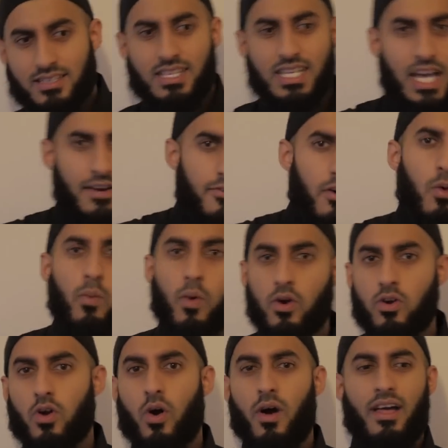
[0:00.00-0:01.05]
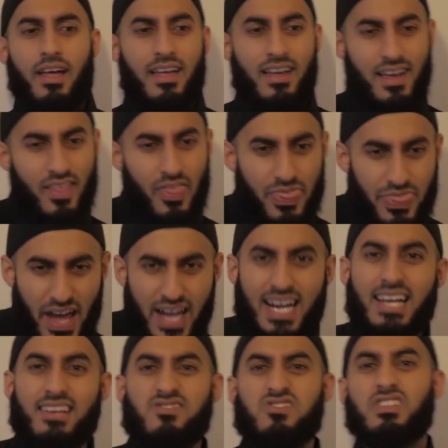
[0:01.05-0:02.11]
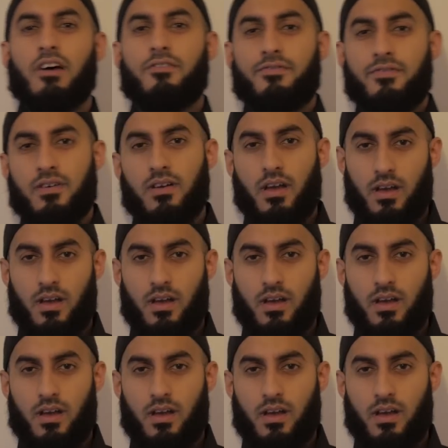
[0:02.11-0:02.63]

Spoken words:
together, whatnot, that kind of stuff.